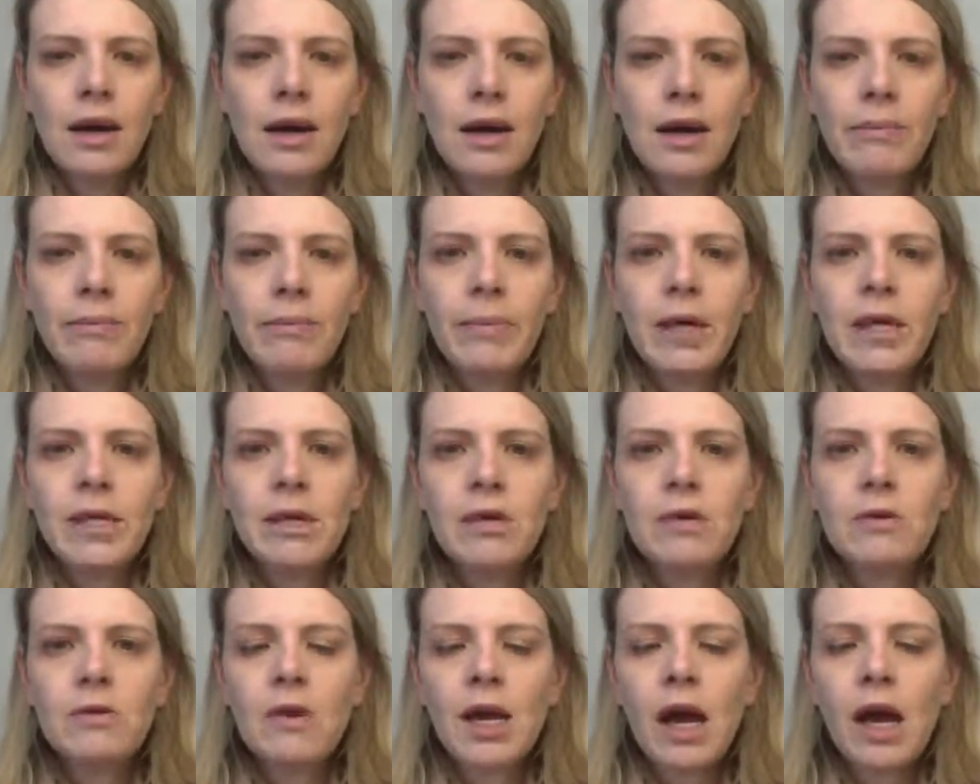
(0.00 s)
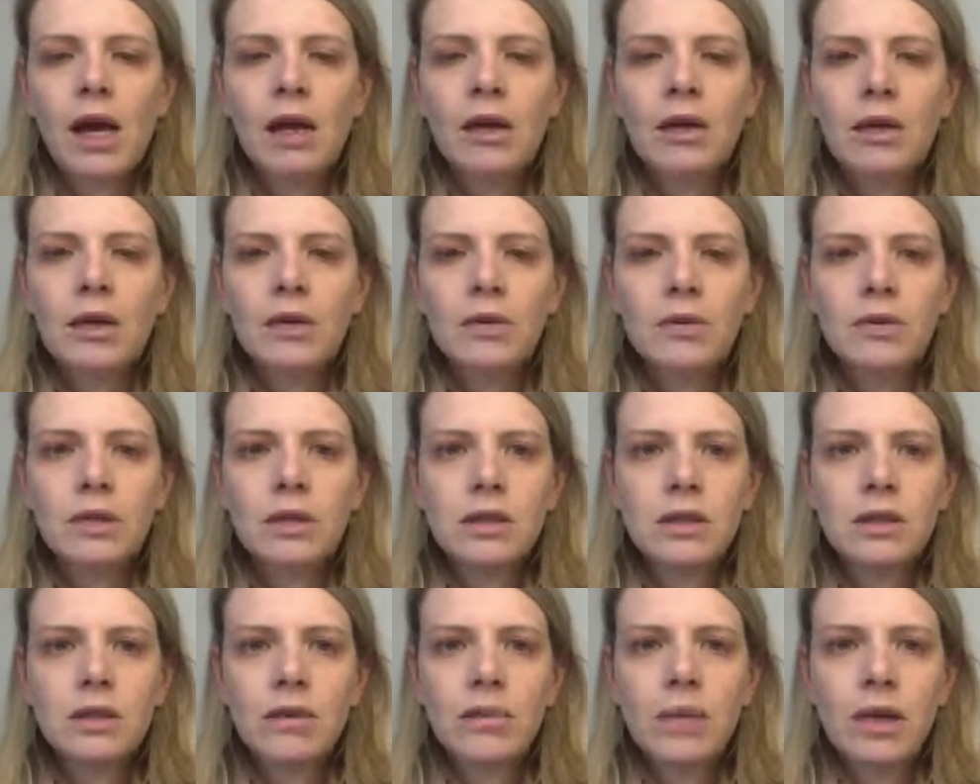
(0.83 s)
but you can
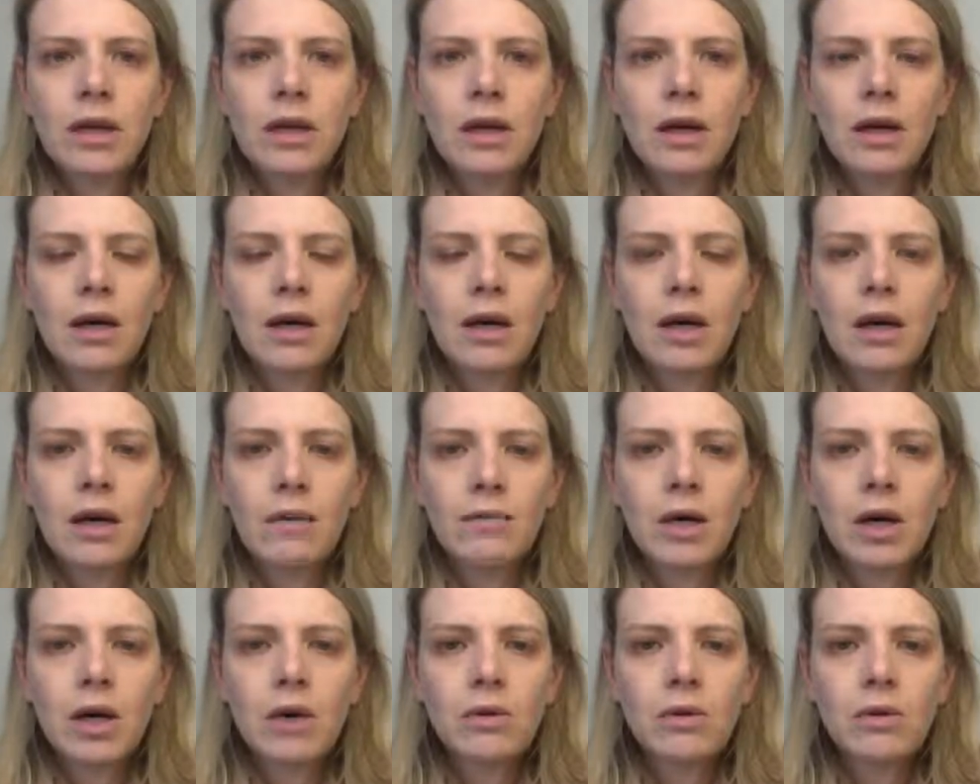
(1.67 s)
use some of the